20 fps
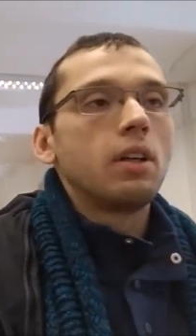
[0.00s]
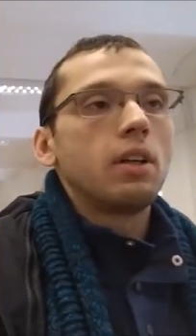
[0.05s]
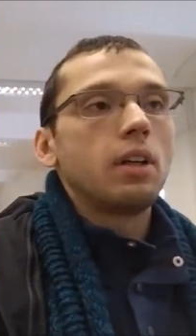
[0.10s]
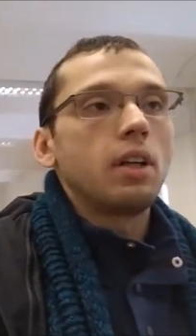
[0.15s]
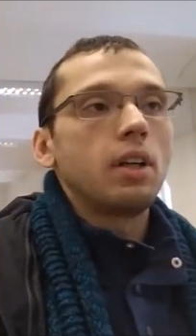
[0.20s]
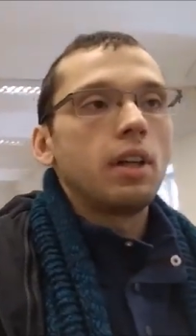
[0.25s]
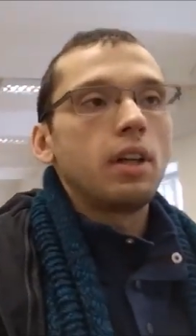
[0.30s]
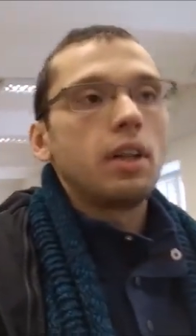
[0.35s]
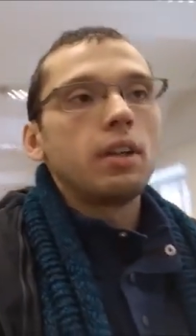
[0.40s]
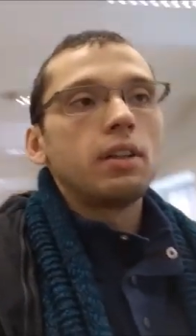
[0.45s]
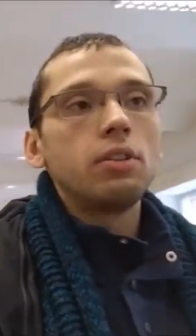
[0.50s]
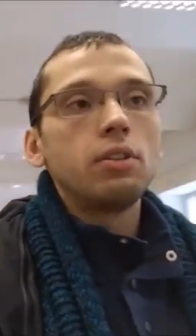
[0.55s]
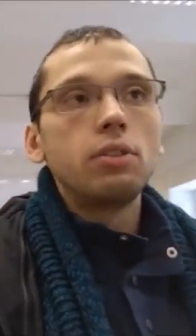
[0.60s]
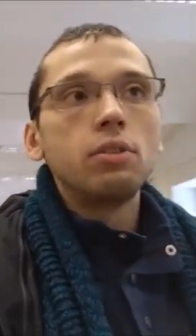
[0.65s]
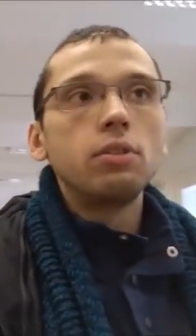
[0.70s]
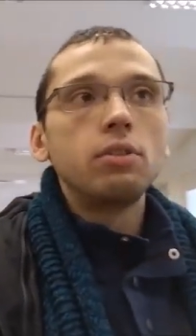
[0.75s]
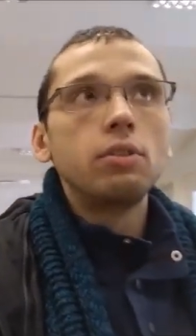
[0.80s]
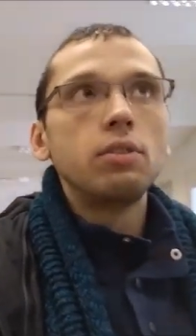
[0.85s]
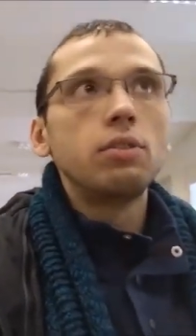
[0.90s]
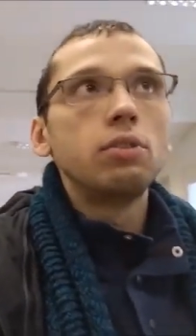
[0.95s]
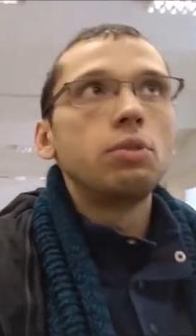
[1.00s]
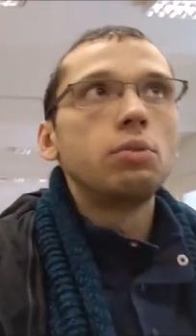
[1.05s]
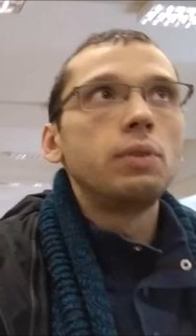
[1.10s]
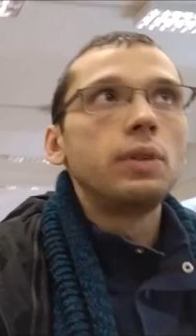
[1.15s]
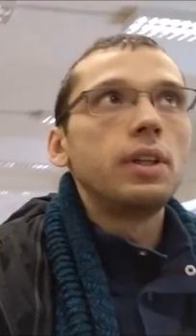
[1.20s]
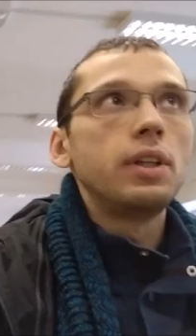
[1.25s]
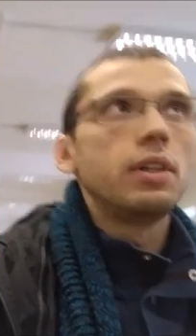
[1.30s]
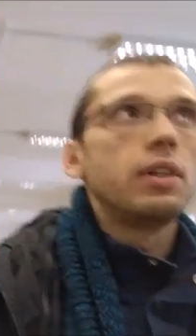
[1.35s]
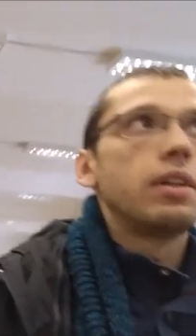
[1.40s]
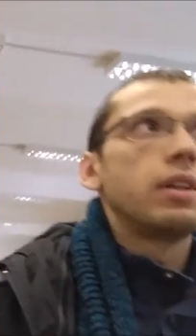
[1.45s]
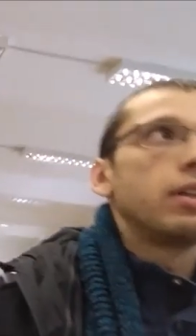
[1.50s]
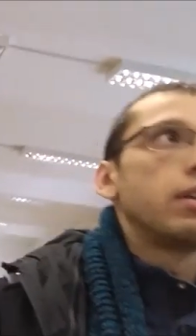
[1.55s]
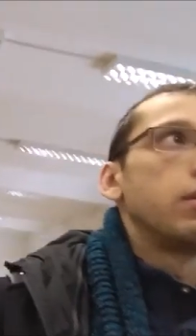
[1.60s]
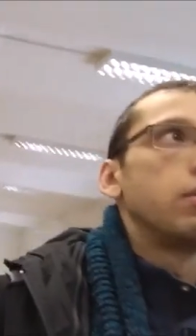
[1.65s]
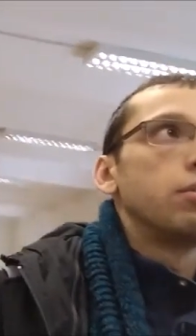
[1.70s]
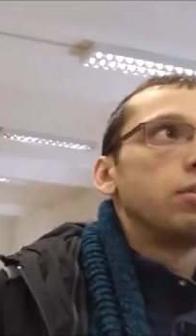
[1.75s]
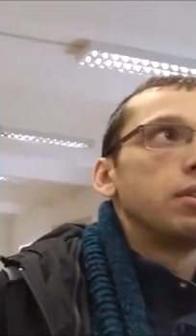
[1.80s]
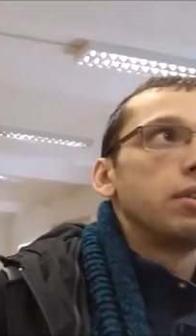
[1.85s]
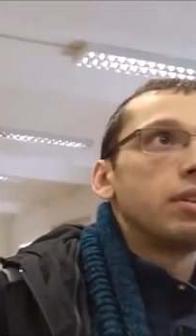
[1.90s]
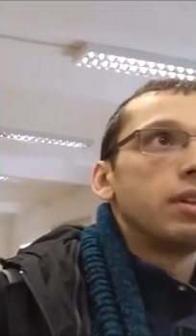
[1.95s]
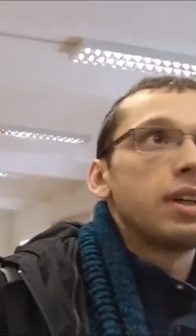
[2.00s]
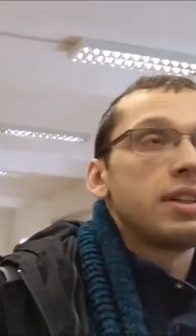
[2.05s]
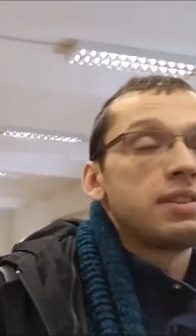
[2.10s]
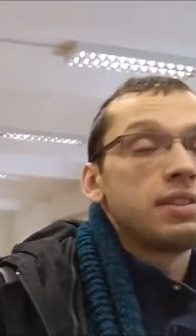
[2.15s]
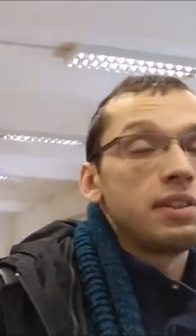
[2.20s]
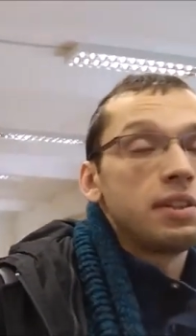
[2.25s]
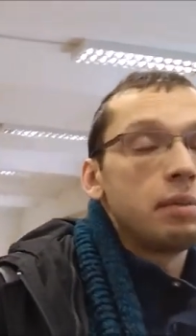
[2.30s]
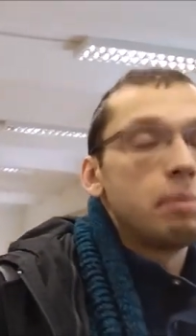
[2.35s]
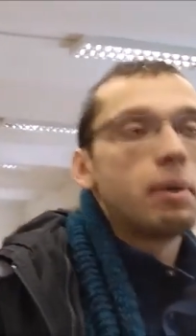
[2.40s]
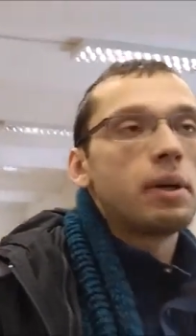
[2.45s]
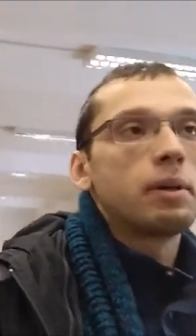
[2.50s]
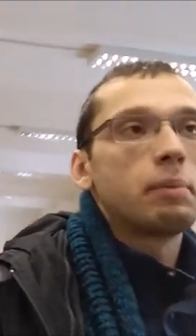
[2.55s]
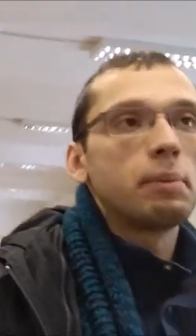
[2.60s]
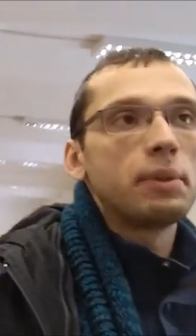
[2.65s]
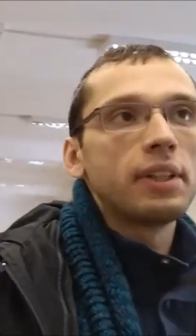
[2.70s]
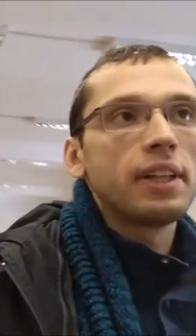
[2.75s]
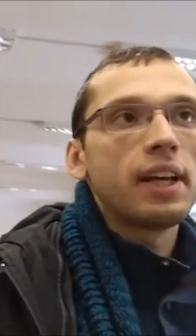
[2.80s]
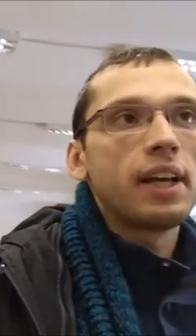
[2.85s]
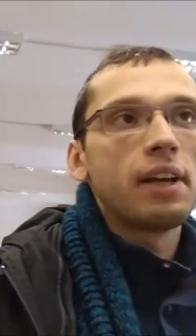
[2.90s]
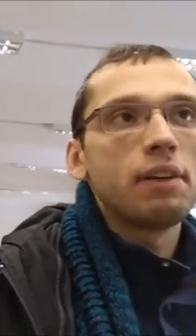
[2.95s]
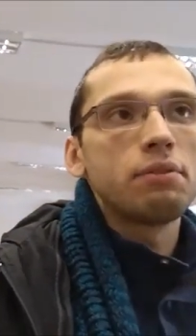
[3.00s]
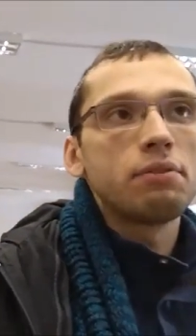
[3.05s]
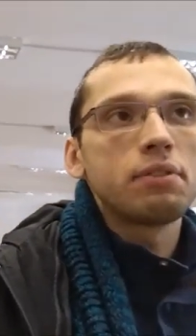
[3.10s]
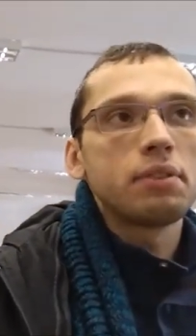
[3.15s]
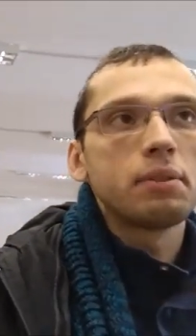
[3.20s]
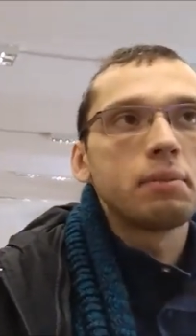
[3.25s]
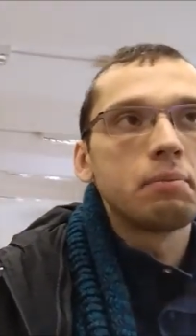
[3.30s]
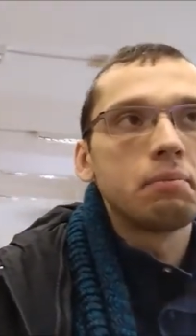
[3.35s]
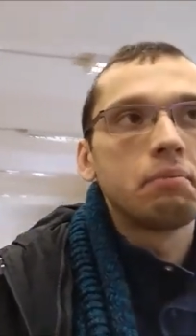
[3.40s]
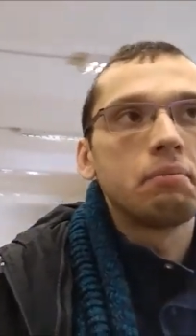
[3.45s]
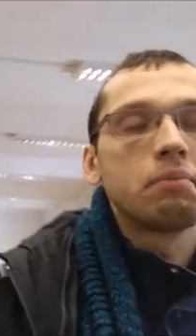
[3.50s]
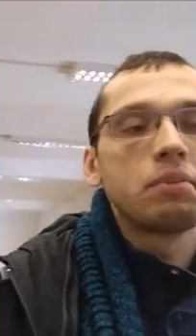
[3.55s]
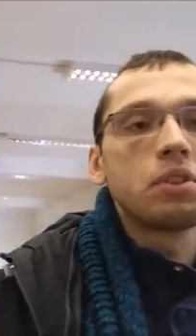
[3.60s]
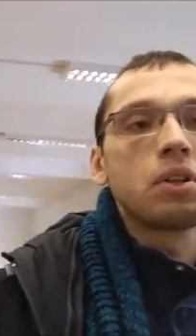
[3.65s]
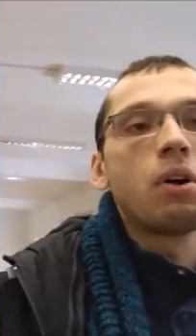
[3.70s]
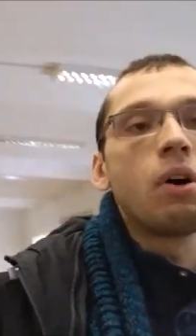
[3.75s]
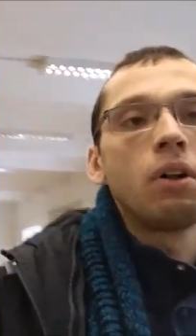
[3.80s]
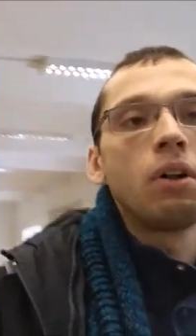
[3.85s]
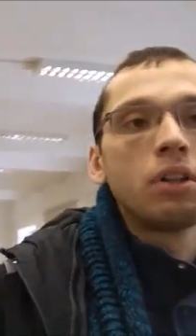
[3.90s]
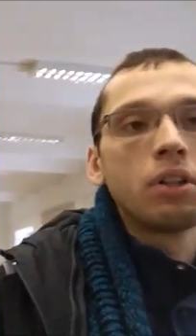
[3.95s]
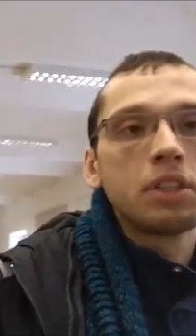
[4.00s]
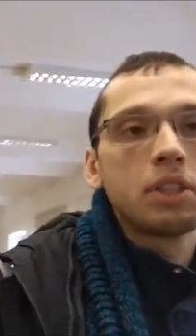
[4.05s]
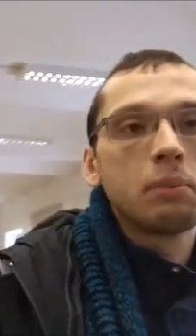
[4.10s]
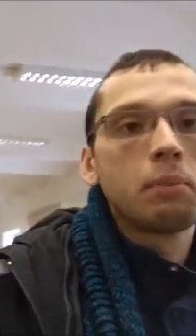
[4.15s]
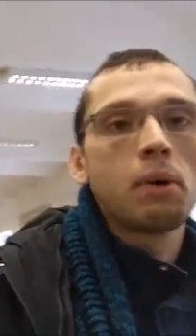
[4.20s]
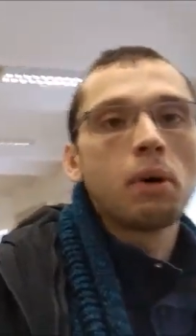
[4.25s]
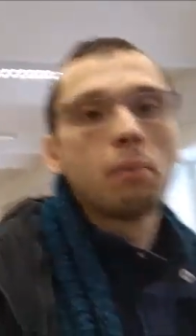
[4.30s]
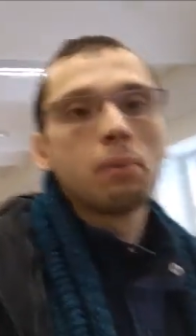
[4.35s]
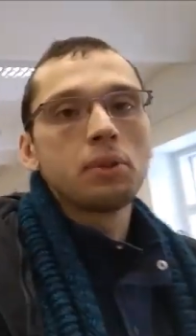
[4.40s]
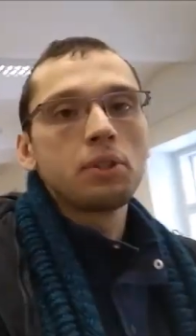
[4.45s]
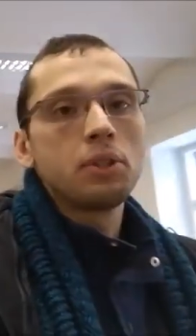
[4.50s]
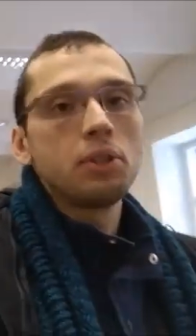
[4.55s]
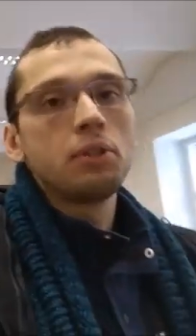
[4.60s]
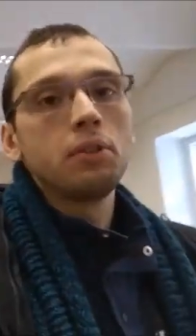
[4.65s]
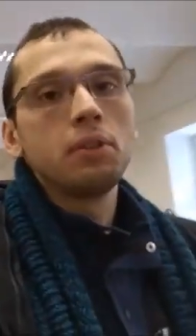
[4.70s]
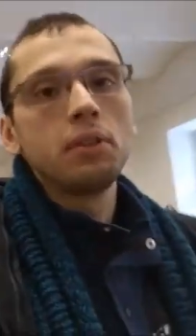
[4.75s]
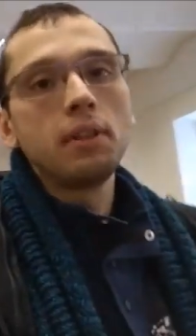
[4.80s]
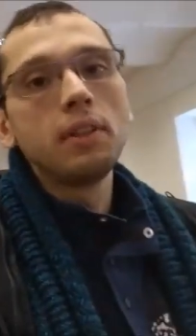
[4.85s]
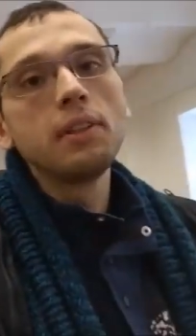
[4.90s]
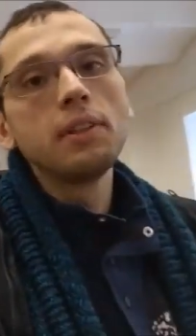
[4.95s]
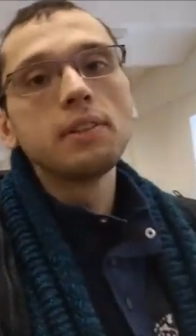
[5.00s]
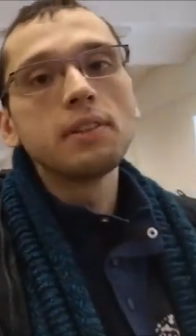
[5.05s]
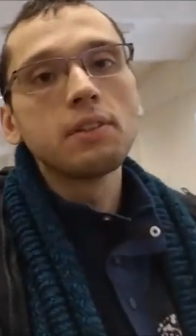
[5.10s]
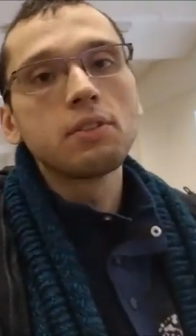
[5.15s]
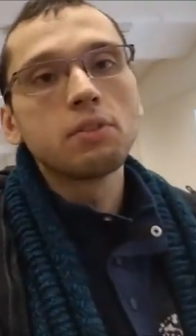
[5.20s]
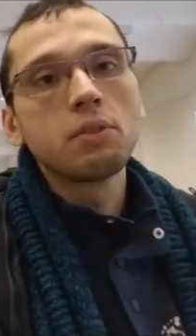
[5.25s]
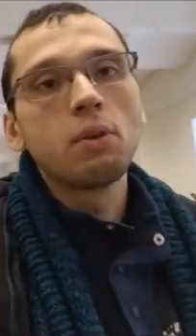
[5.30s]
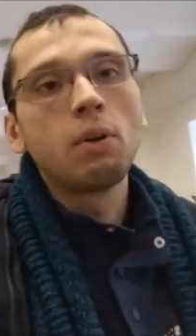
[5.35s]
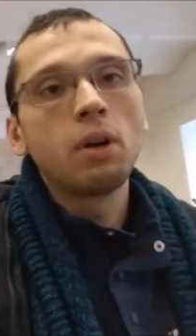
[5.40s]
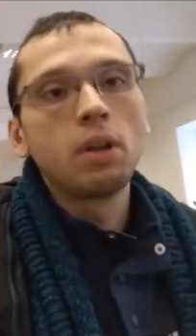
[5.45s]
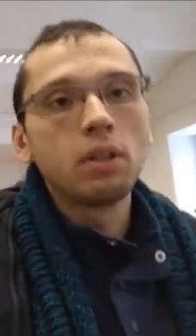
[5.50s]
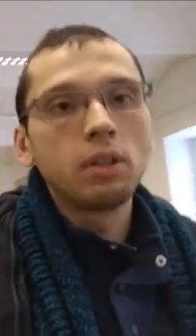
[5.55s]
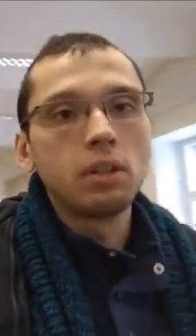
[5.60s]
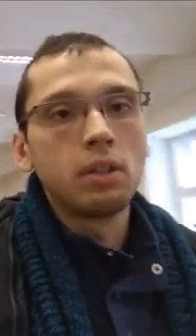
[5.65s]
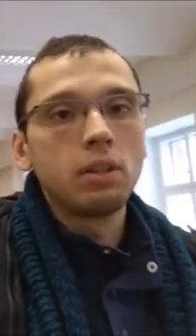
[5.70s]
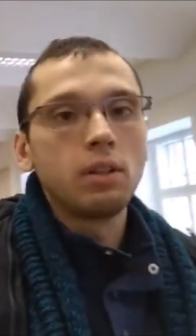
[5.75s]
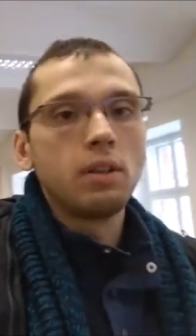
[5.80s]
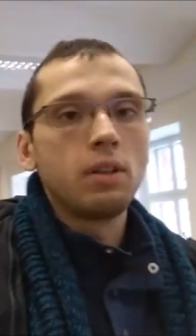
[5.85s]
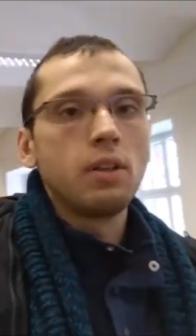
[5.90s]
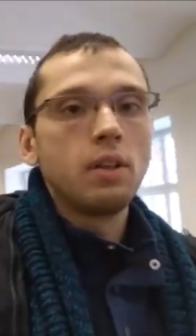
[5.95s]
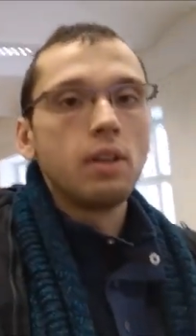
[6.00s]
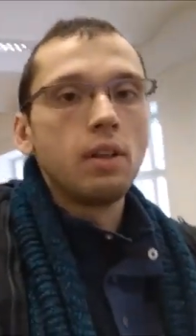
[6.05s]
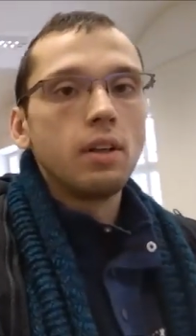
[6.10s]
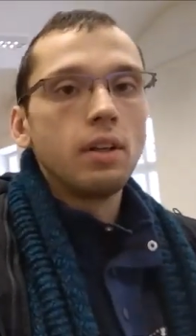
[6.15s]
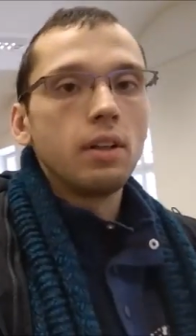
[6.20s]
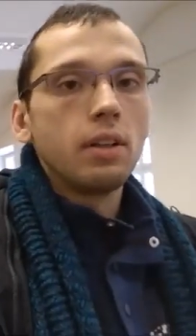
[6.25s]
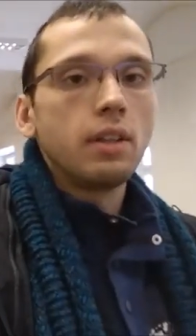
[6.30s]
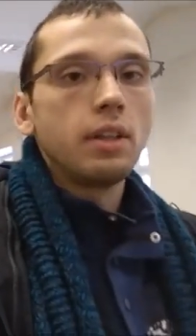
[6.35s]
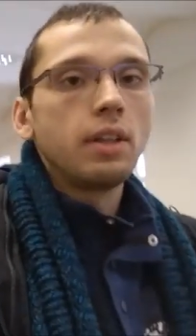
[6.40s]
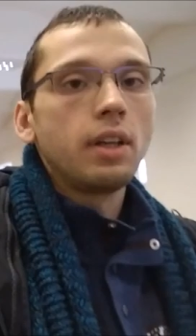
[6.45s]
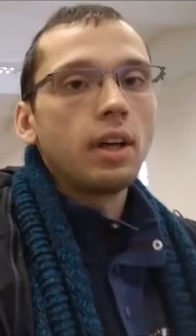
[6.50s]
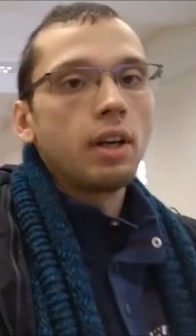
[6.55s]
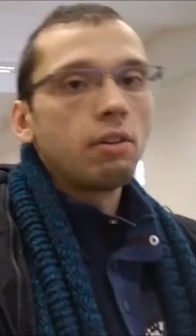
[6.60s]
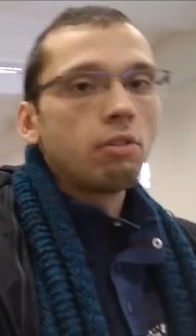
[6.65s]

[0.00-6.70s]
and does the department have some scholarship opportunities and so on. Yeah,